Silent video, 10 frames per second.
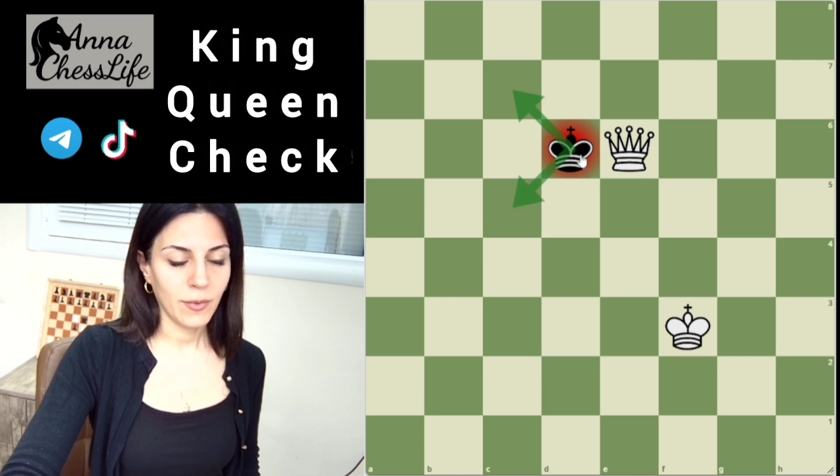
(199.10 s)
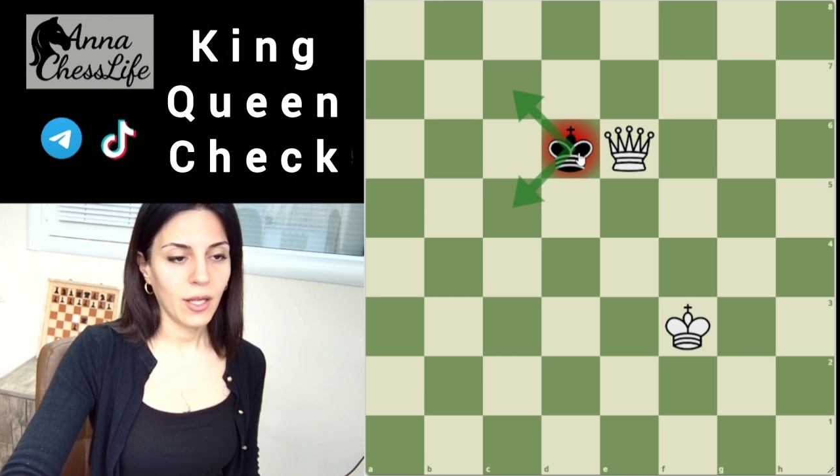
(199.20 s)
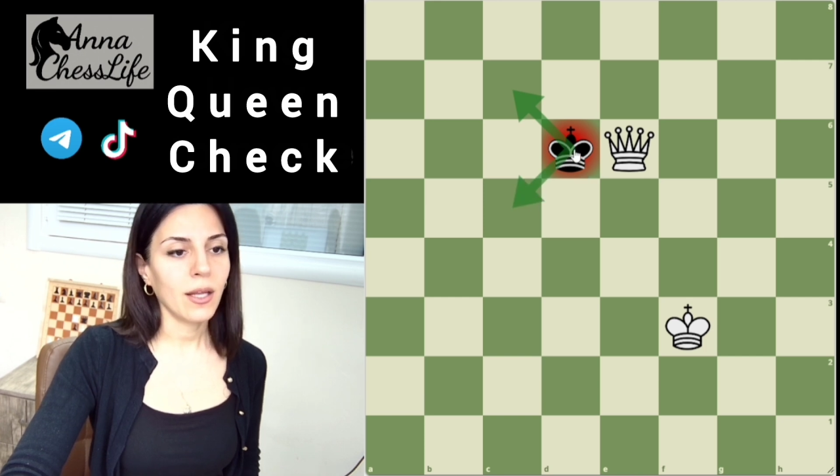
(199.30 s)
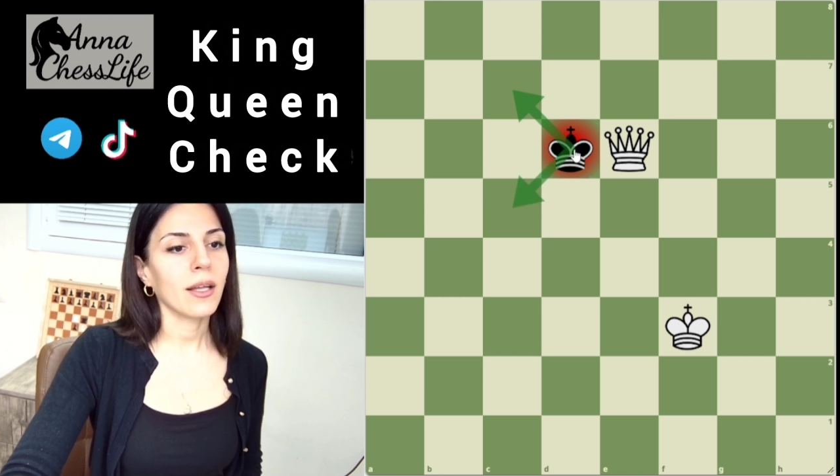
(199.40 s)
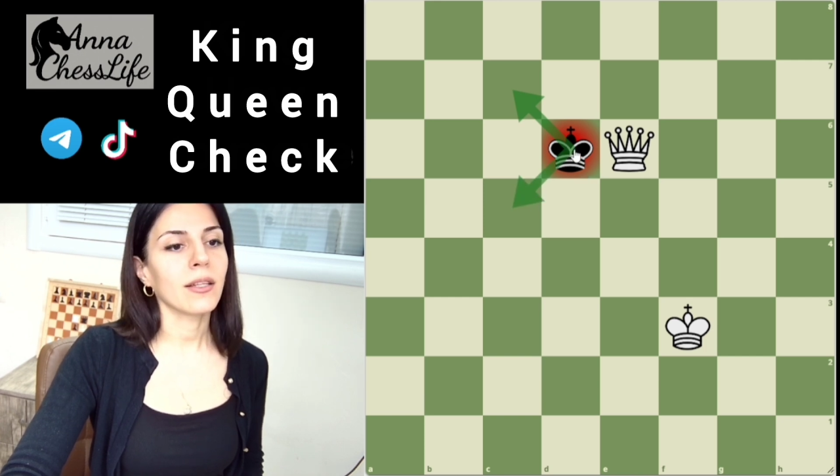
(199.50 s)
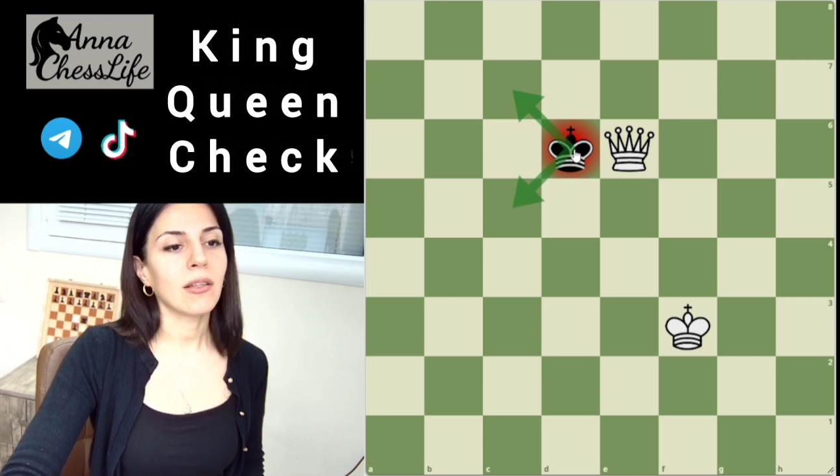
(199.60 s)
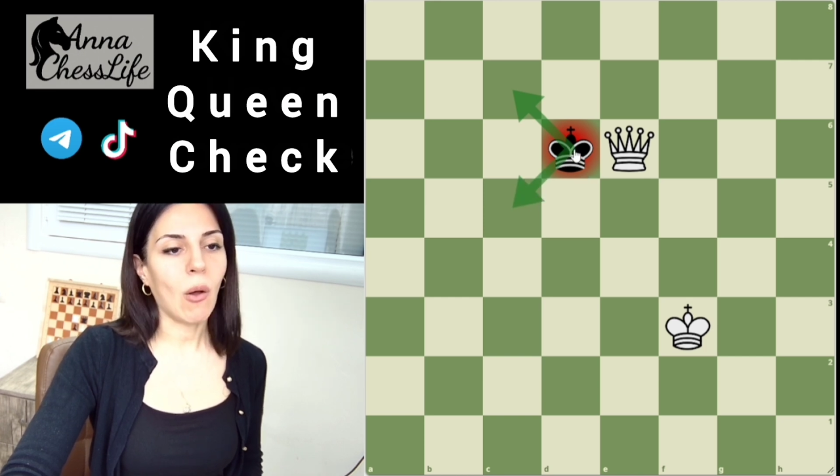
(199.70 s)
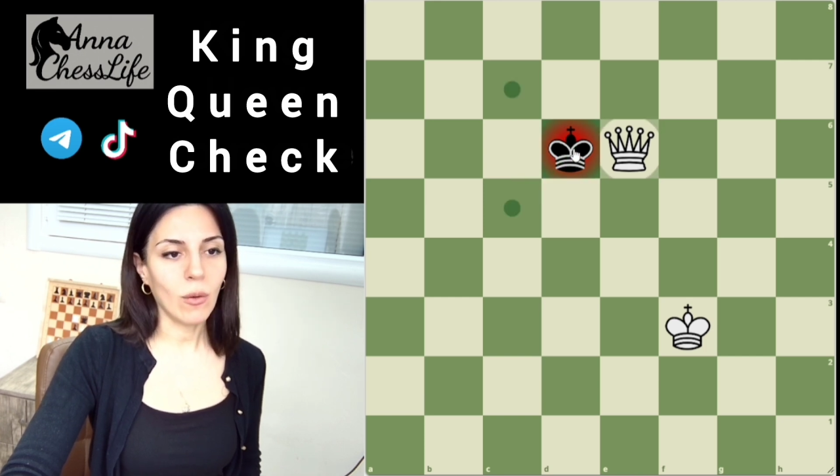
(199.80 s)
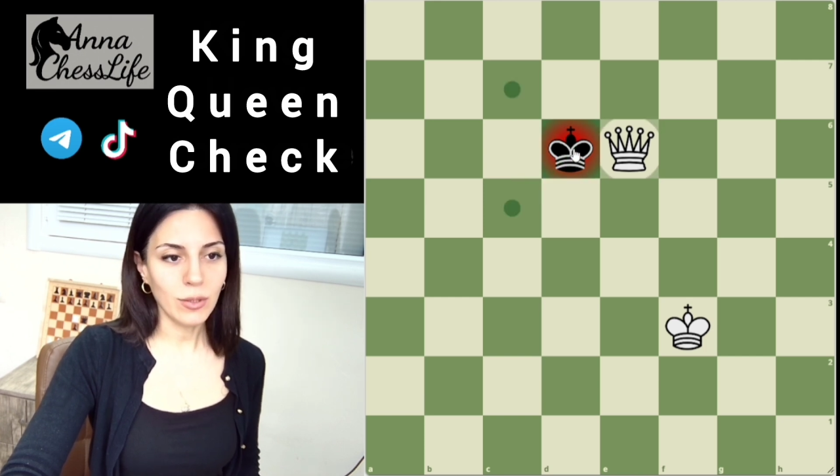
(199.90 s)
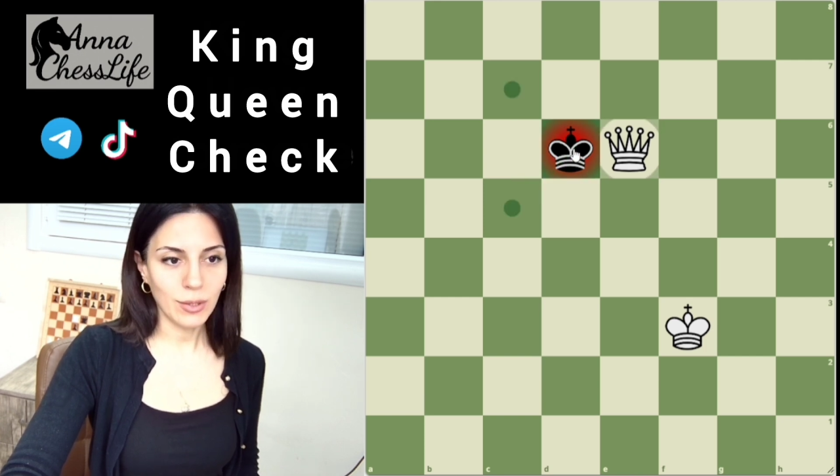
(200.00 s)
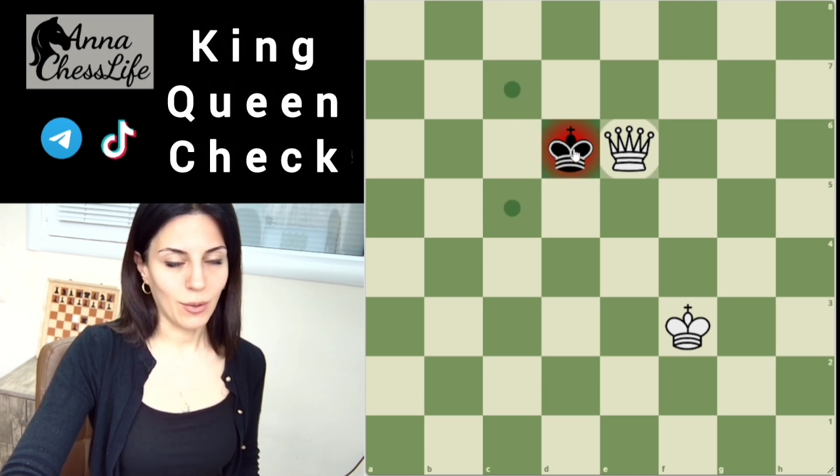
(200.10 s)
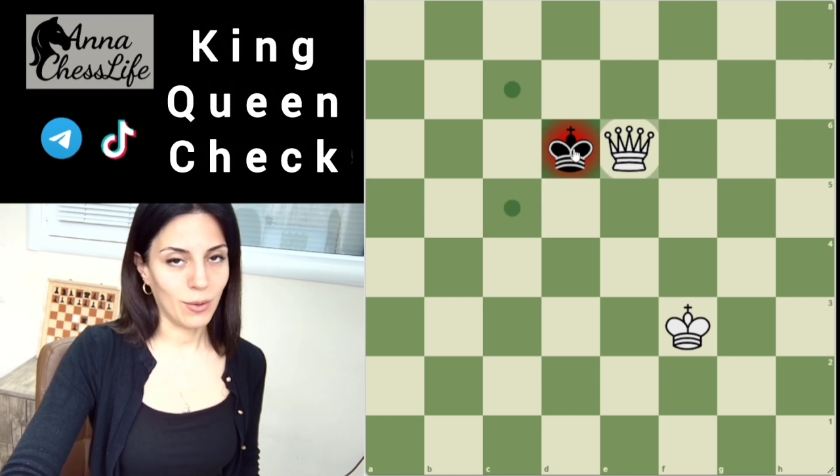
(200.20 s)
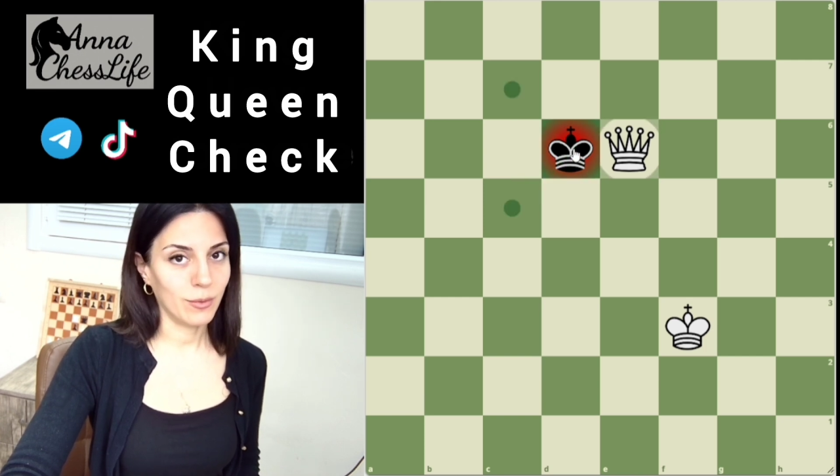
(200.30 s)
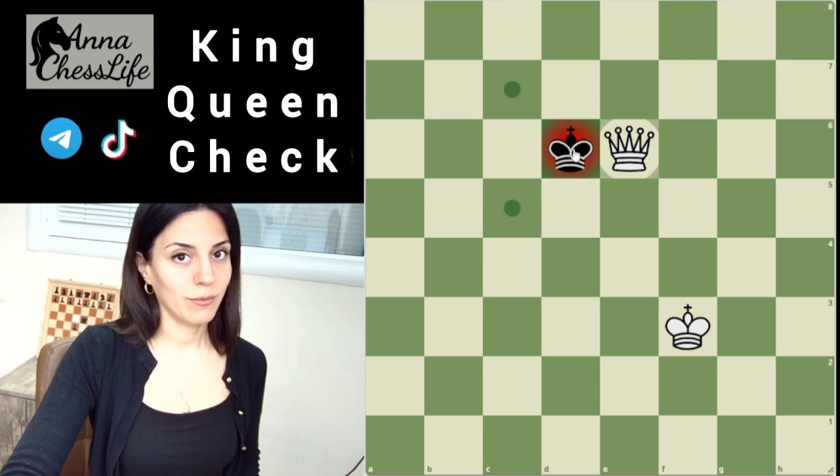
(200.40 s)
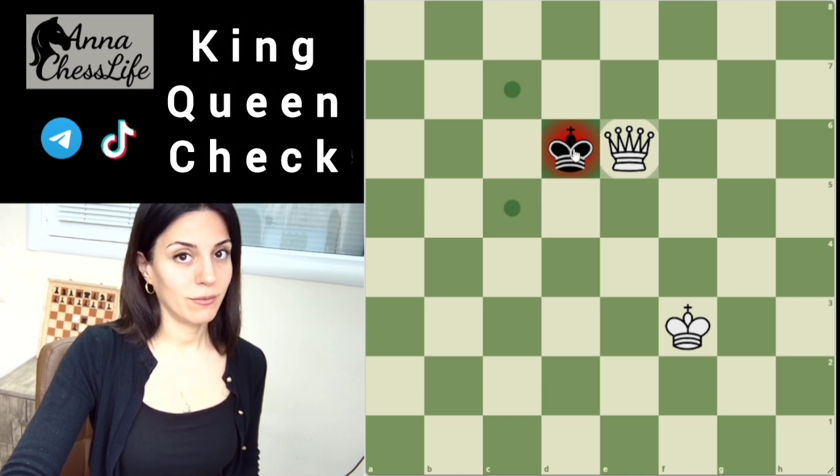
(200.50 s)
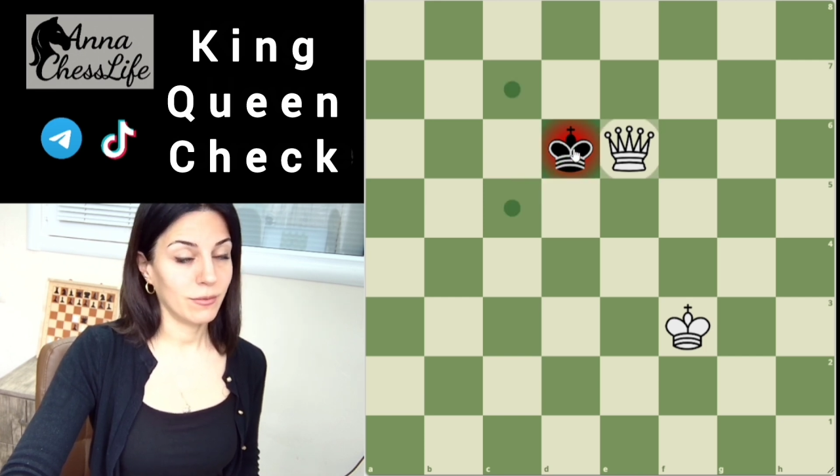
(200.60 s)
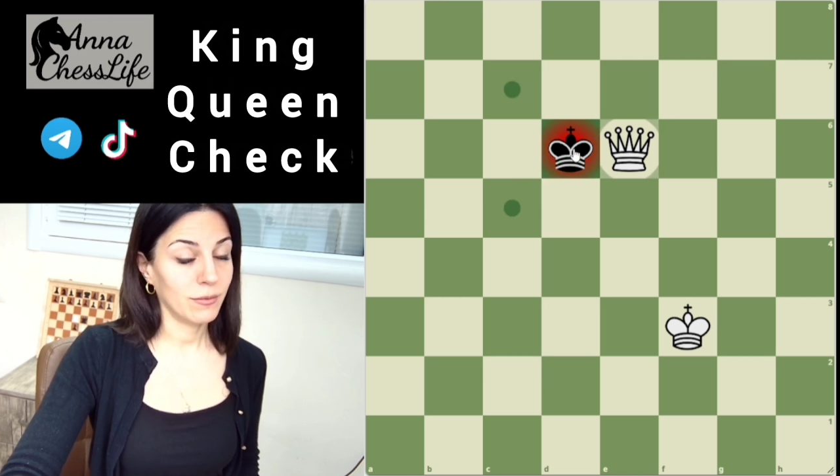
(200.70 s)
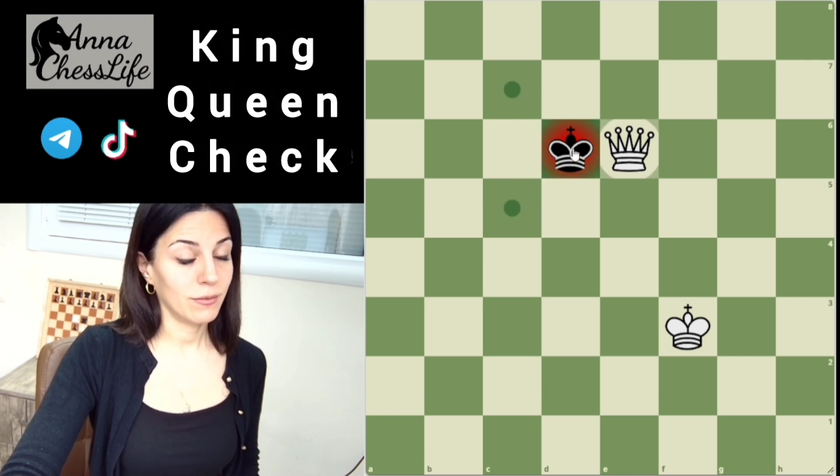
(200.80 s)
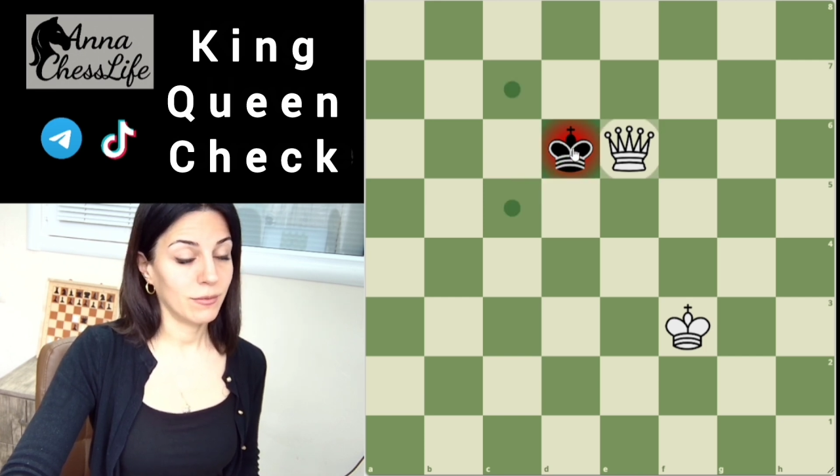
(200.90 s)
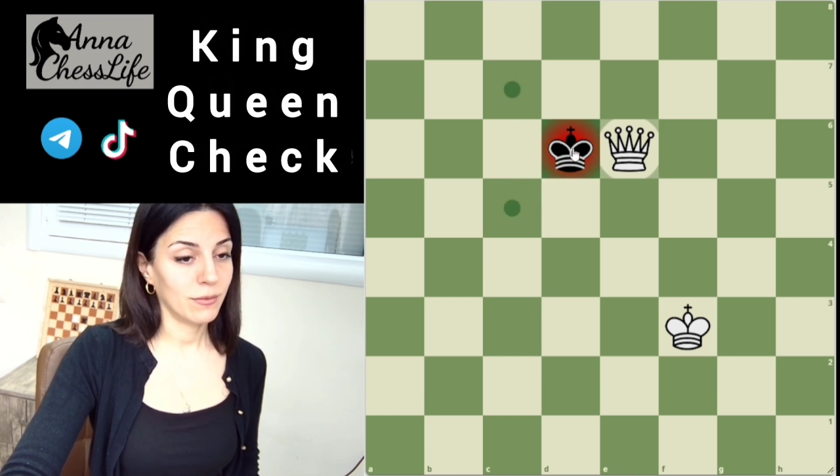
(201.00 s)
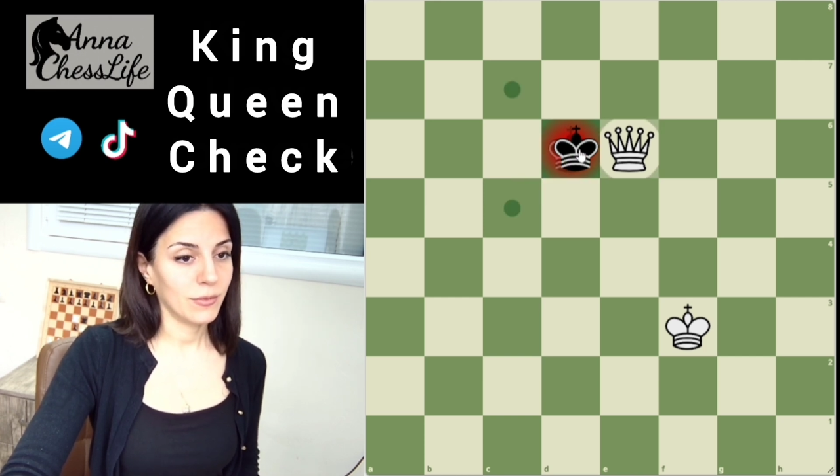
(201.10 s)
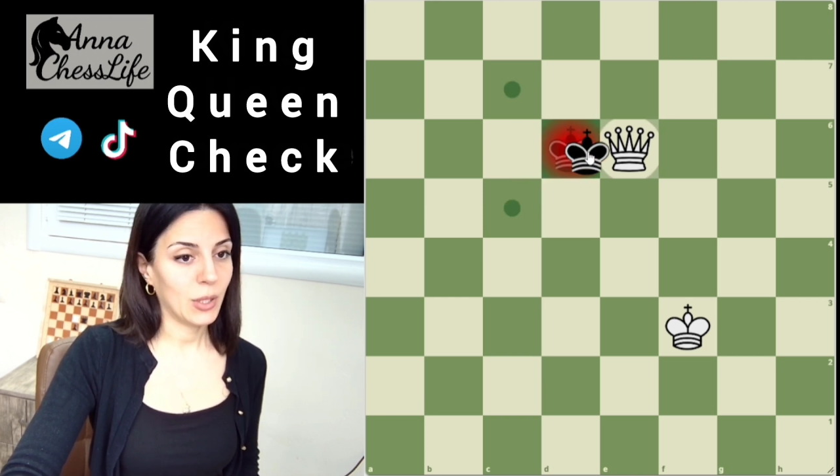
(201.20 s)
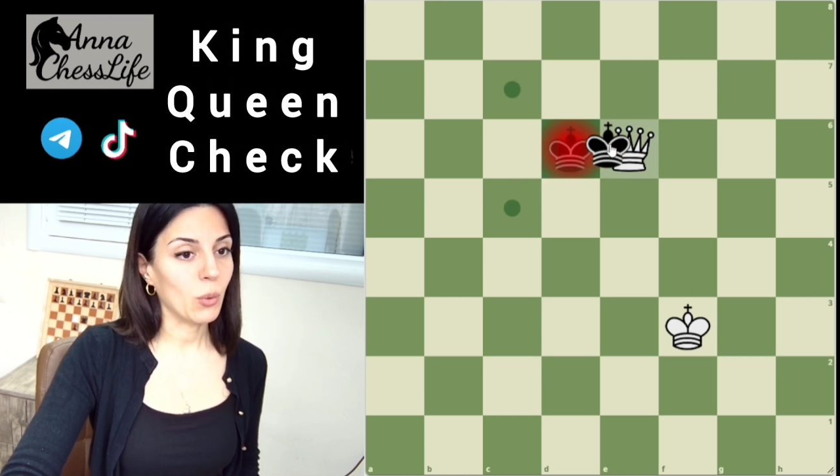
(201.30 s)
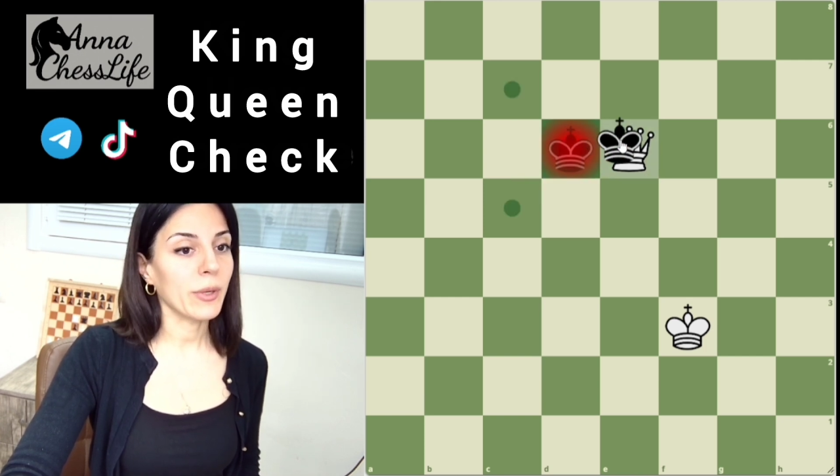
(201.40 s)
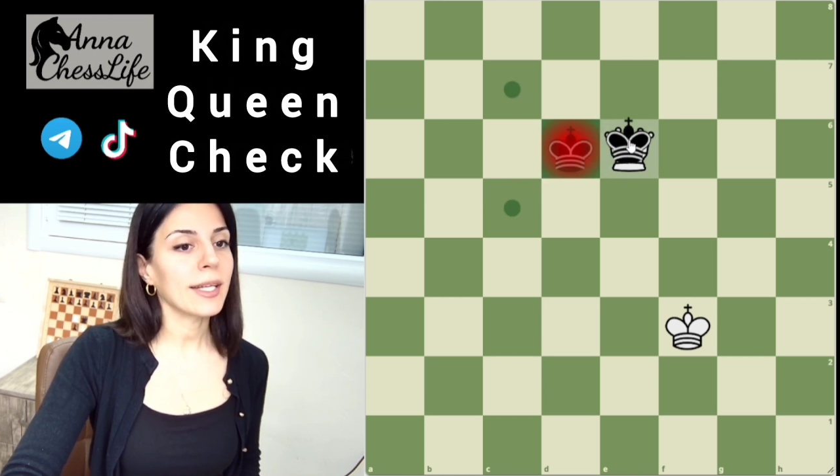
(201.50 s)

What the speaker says: and also we